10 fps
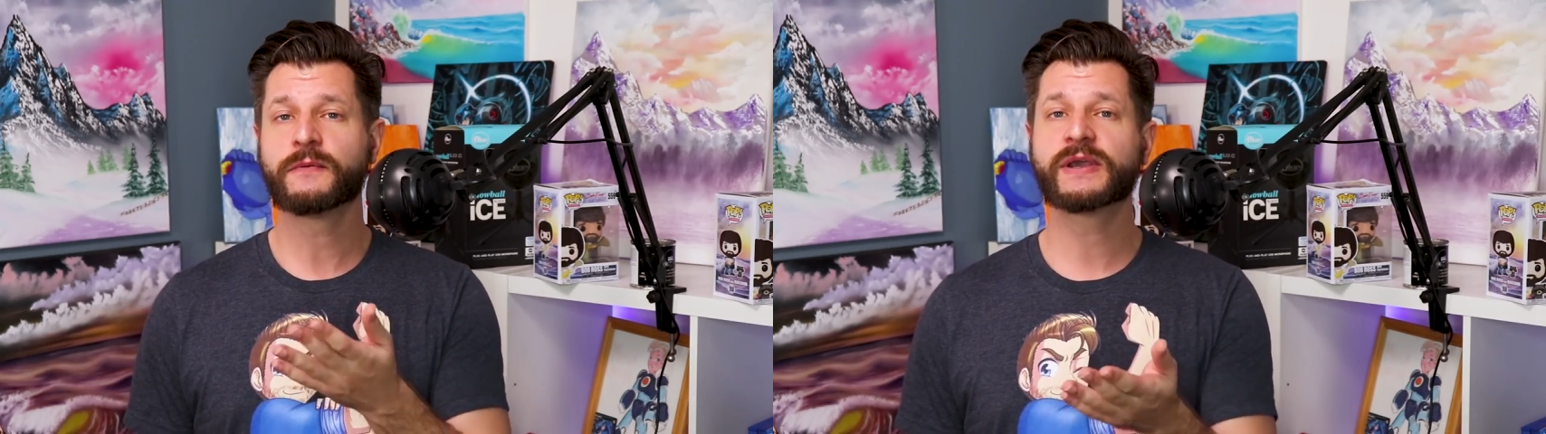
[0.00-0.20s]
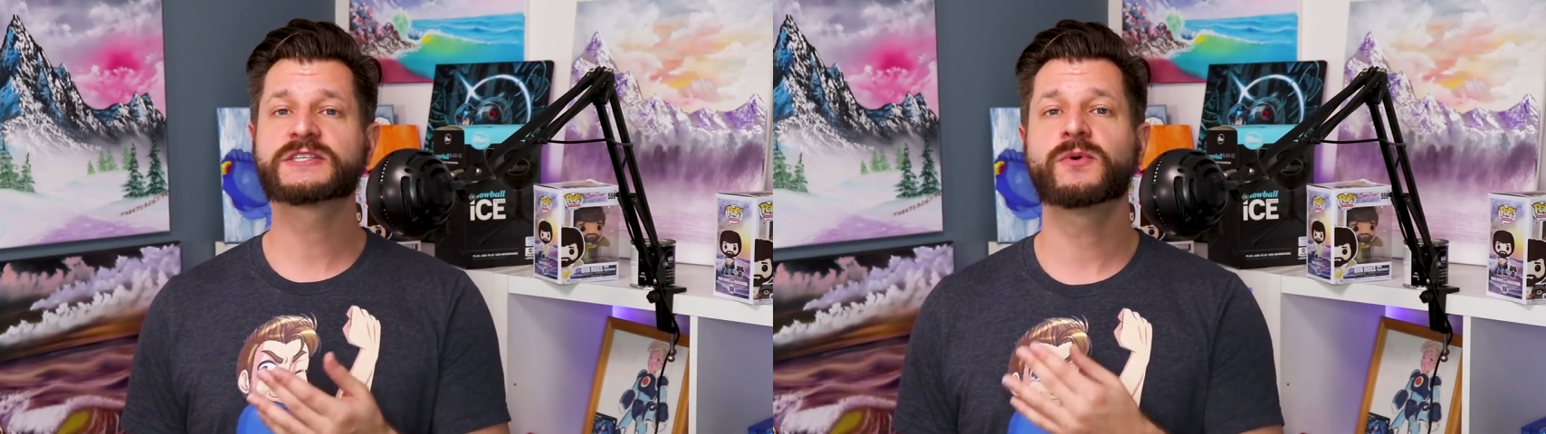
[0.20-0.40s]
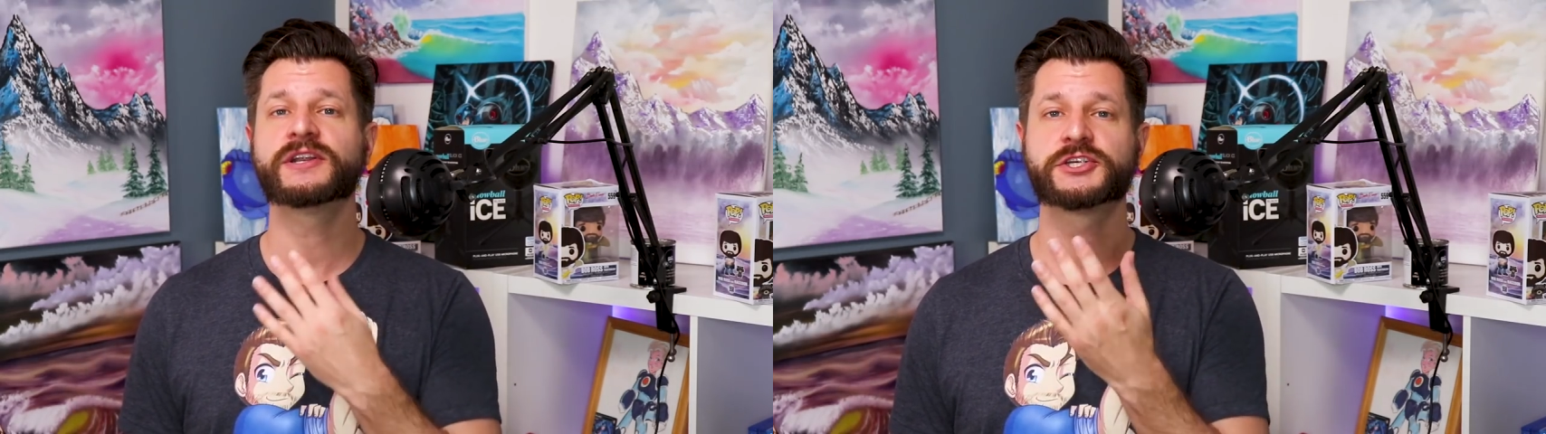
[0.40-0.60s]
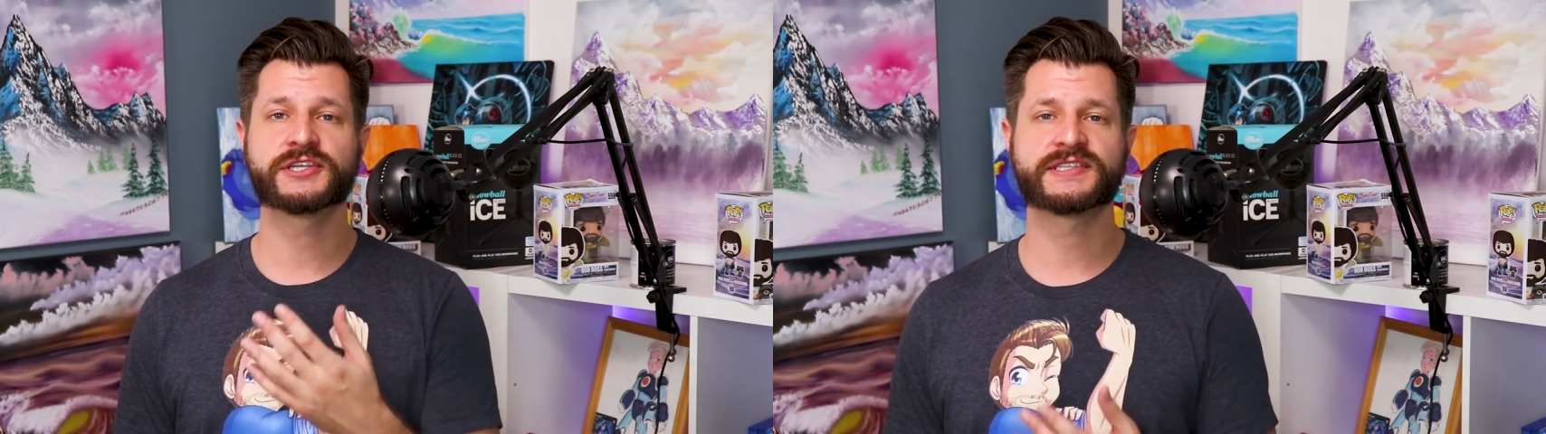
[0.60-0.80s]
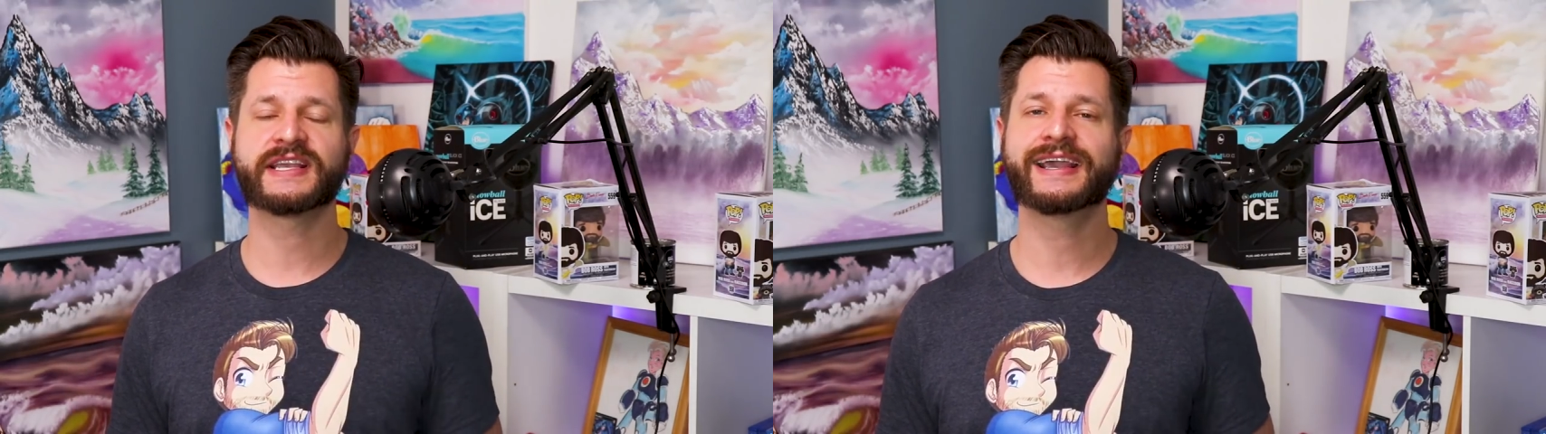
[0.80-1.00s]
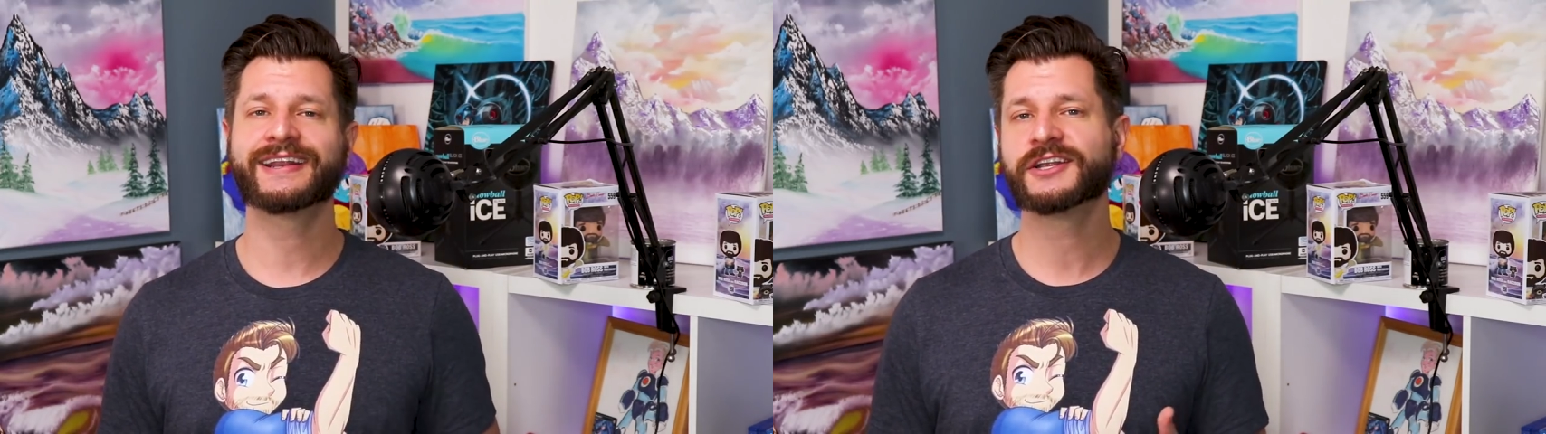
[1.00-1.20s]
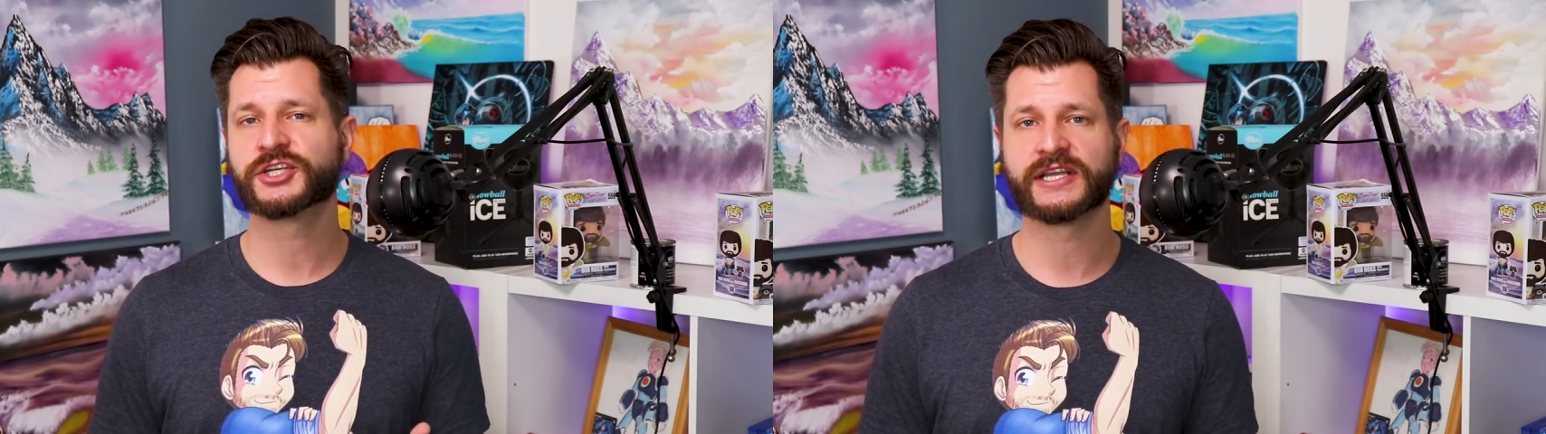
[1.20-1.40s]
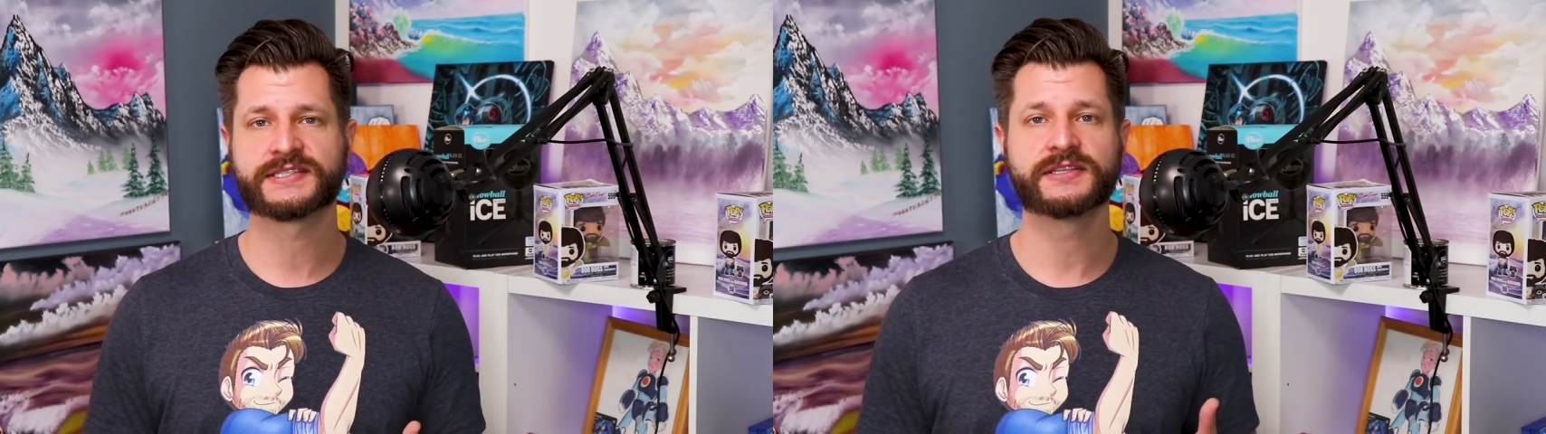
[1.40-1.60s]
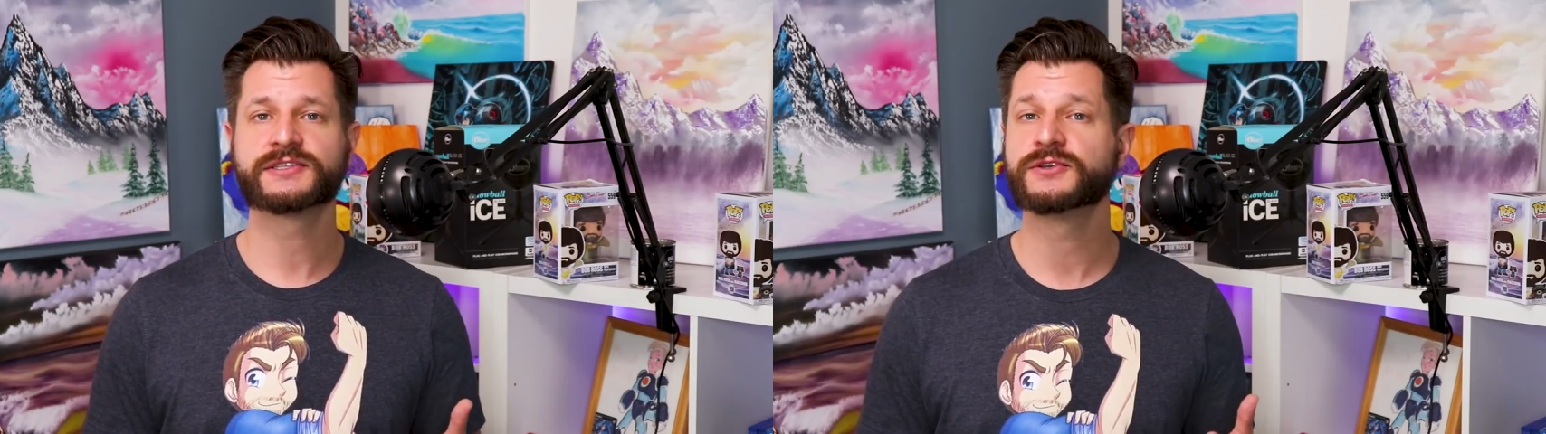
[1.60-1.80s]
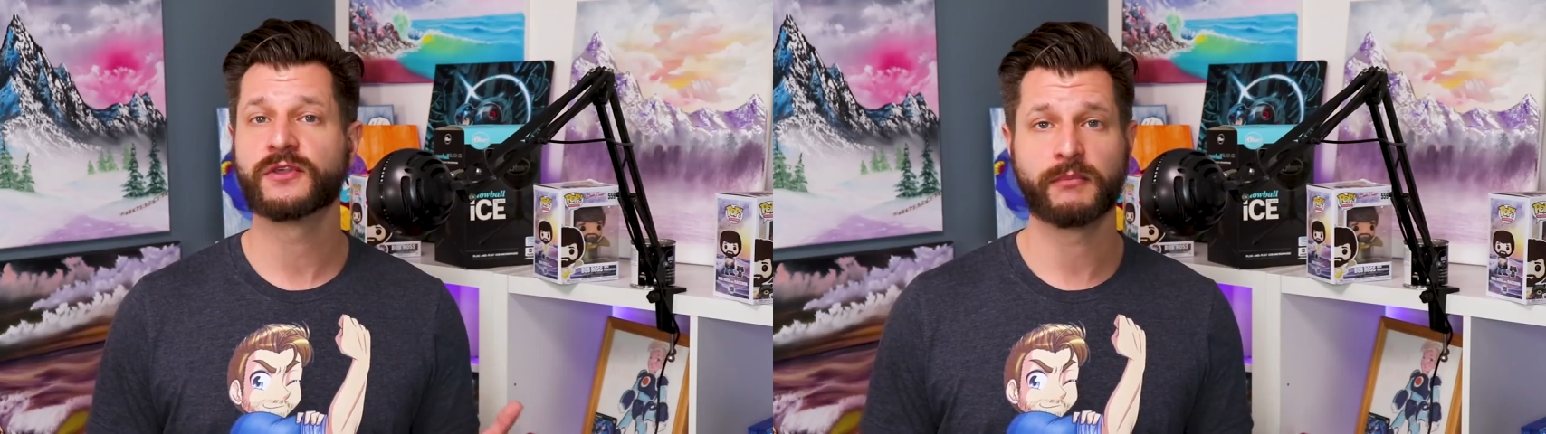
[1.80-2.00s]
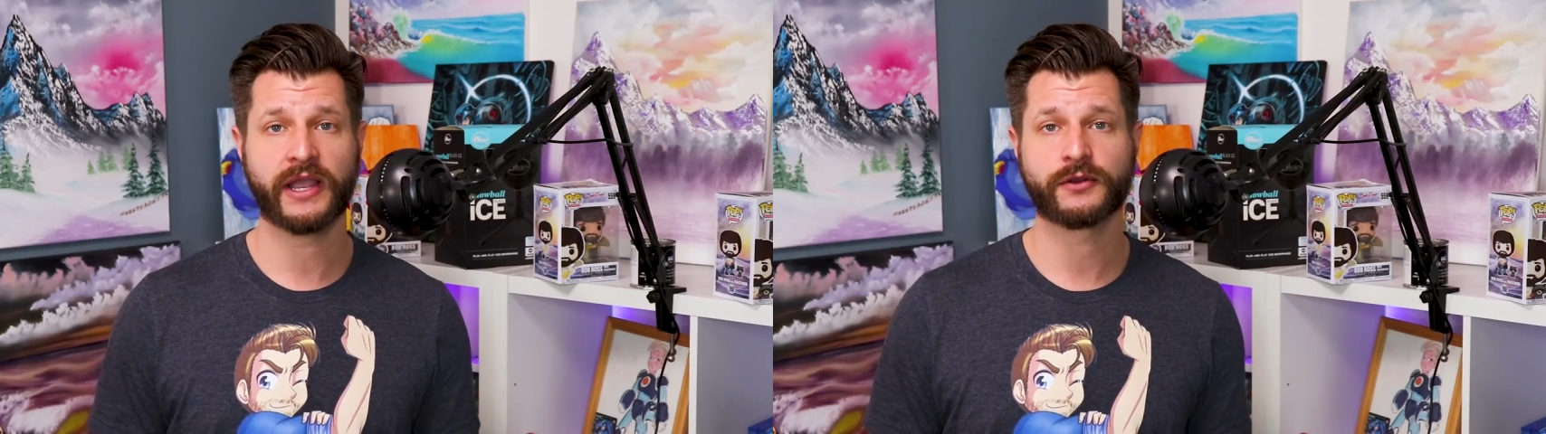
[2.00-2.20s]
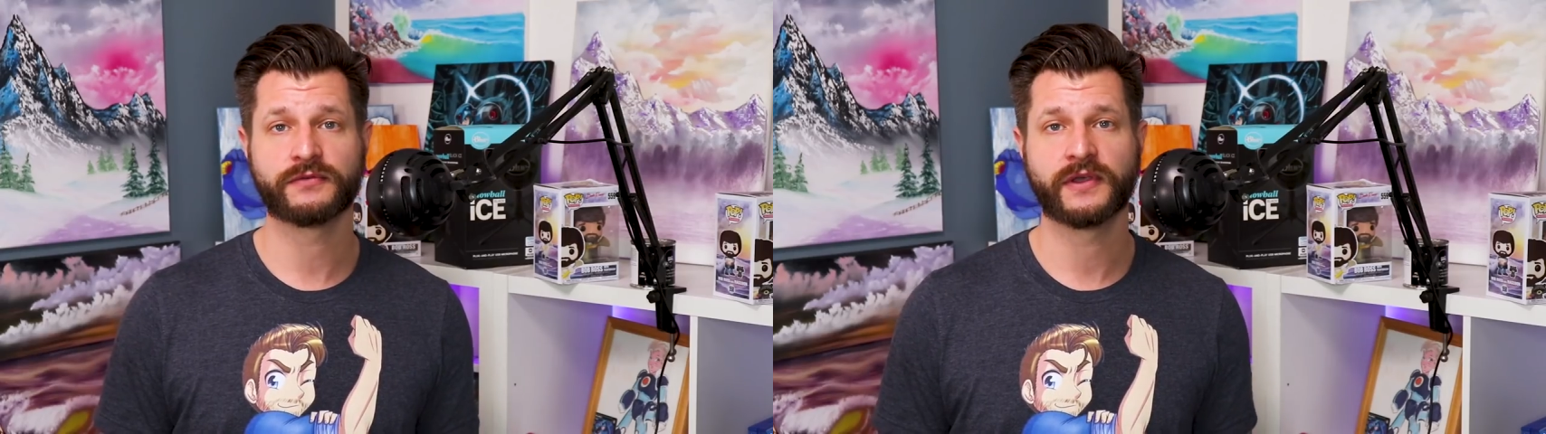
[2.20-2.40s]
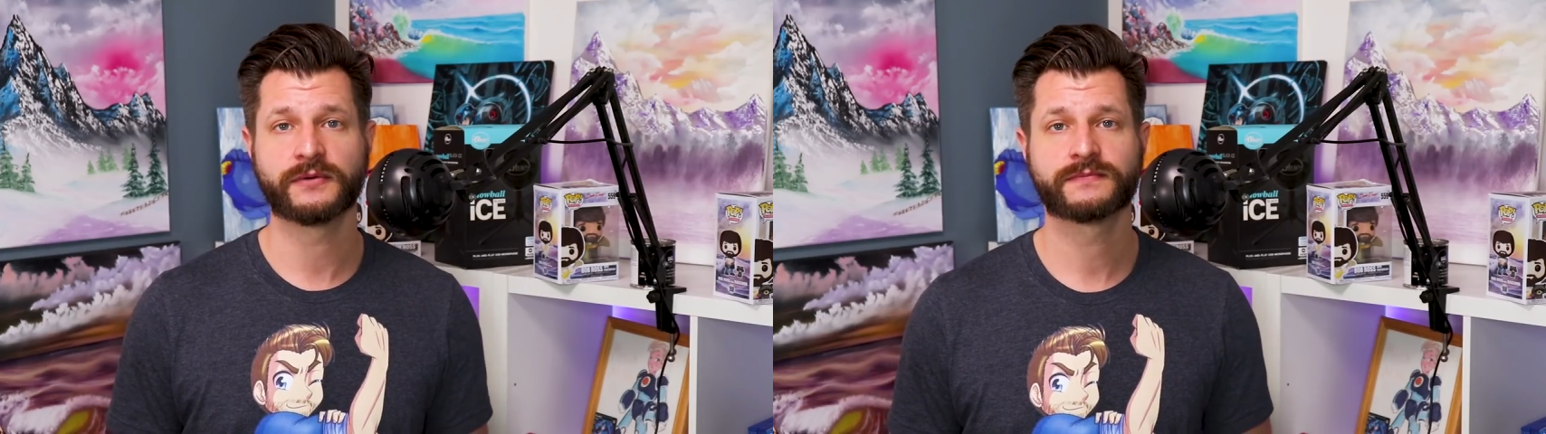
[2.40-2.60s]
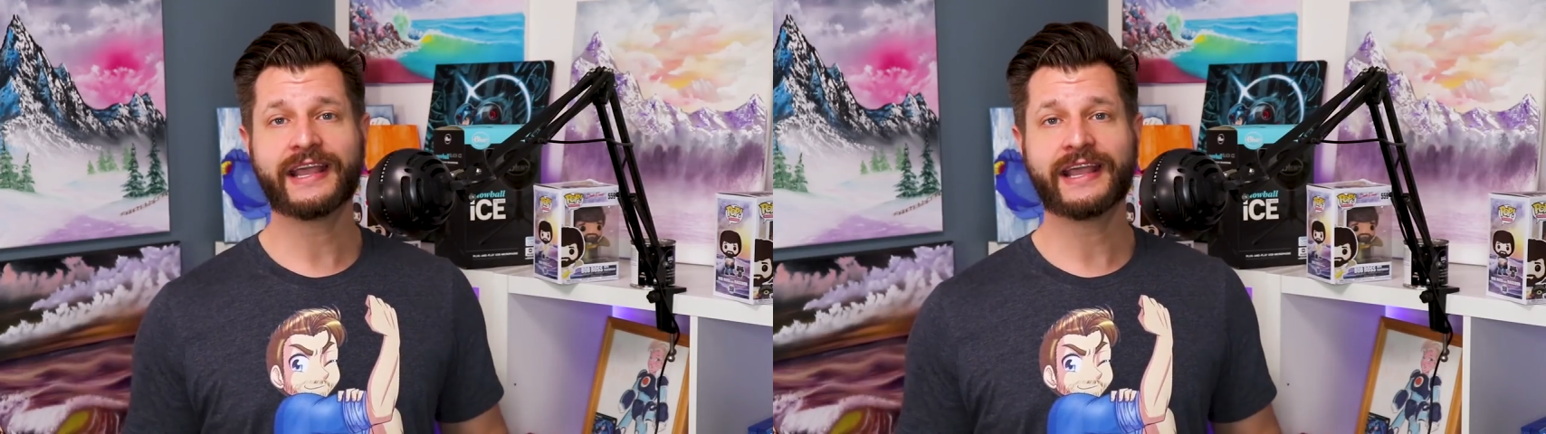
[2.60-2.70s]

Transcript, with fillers: The biggest one is just stand adjacent to the microphone.